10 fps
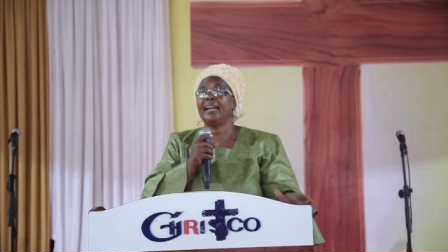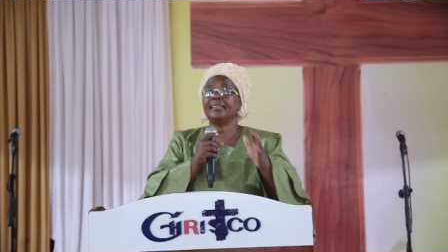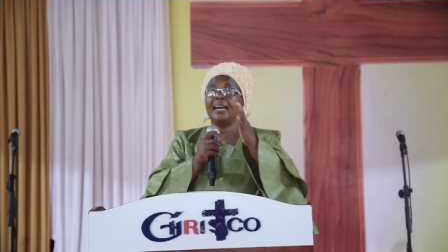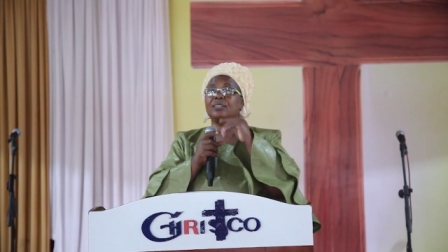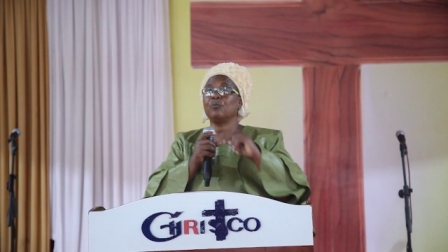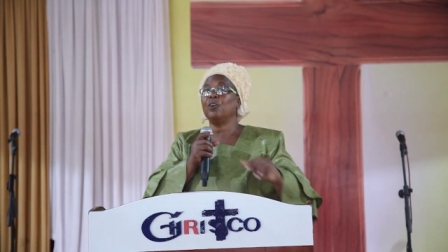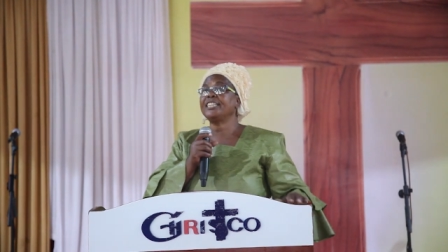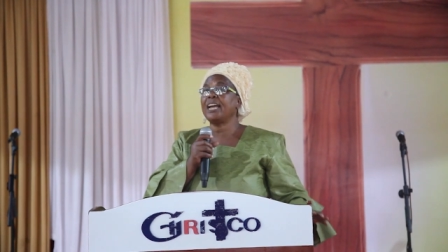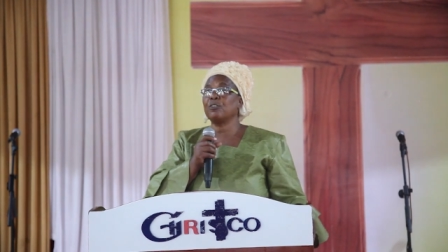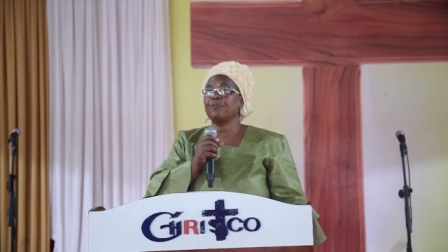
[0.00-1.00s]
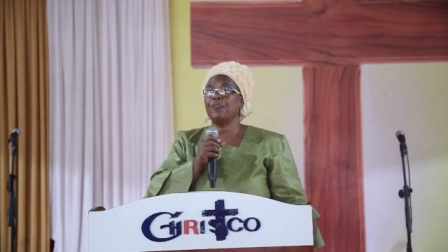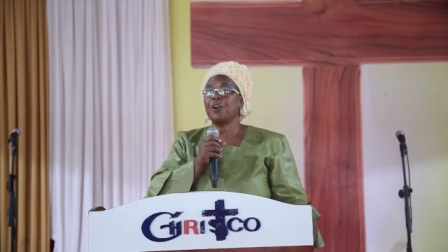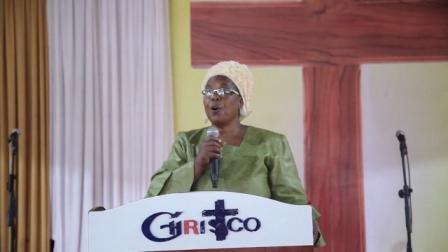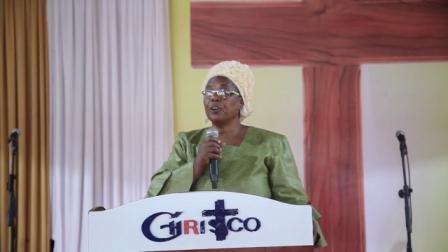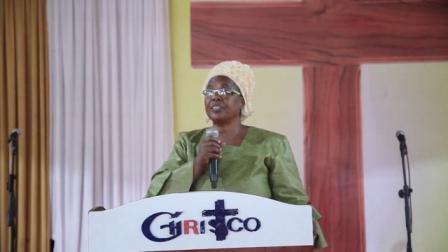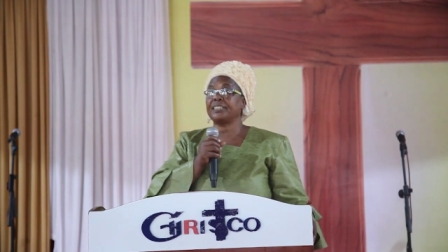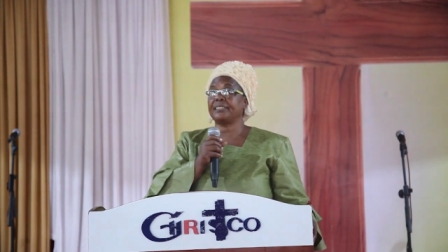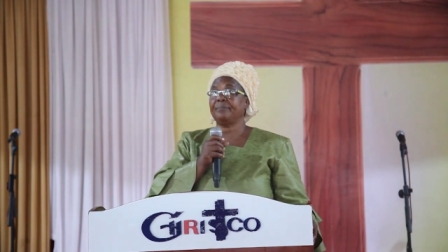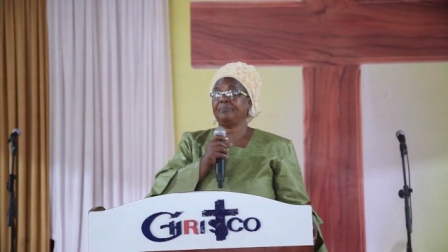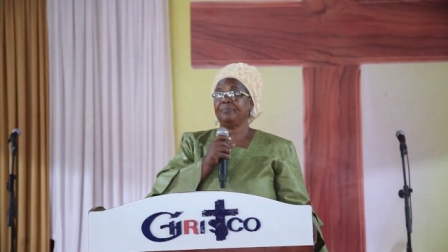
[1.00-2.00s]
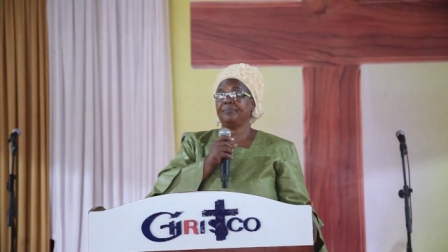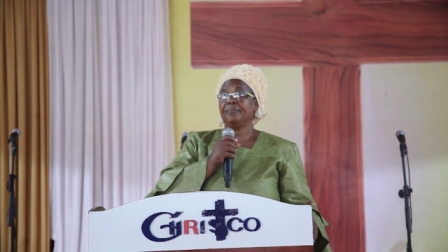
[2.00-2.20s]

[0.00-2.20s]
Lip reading: They're like that. Watch out for dogs.